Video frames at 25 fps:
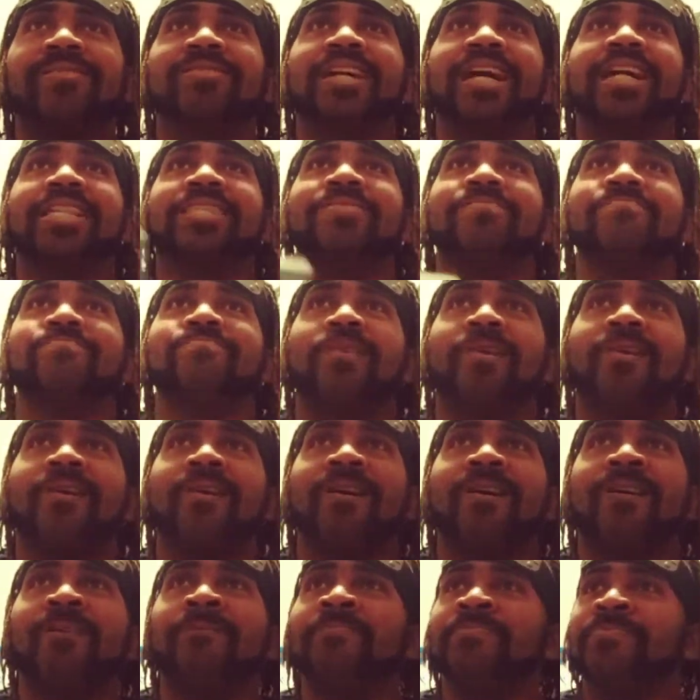got the
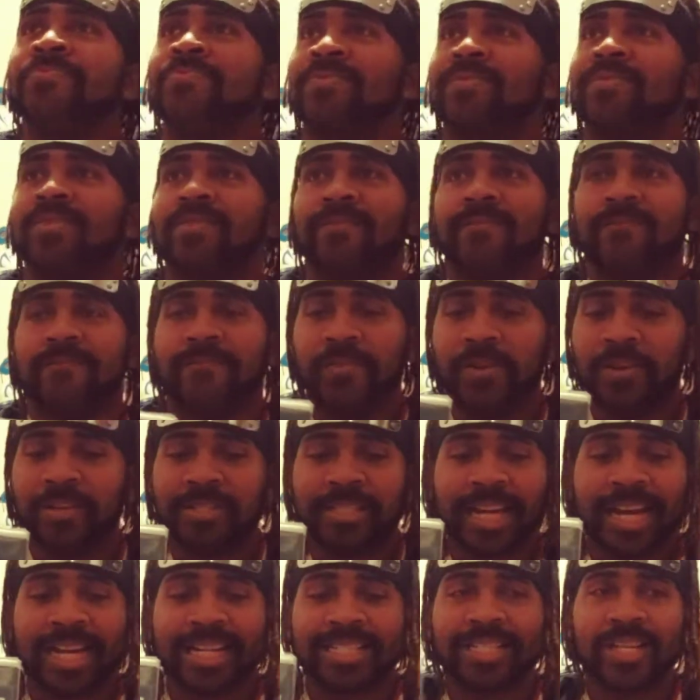ball a few
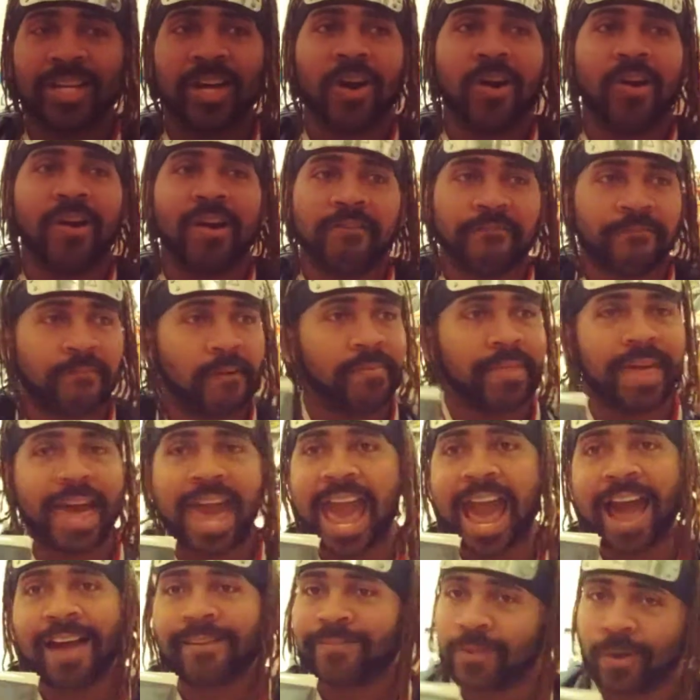seconds ago, and from the
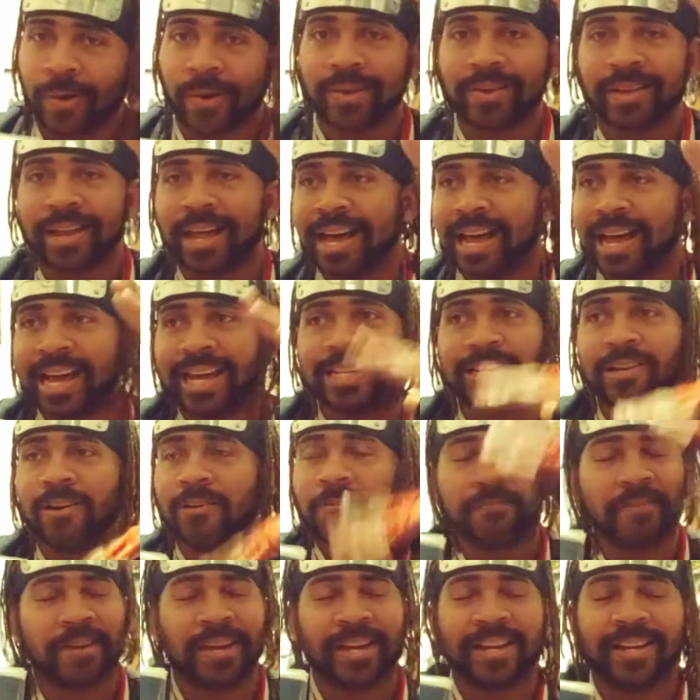half-court line, go
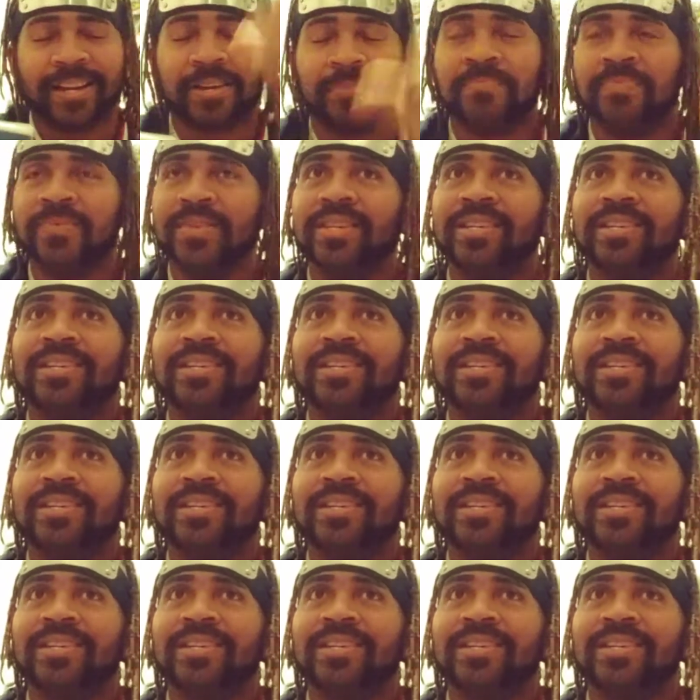figure,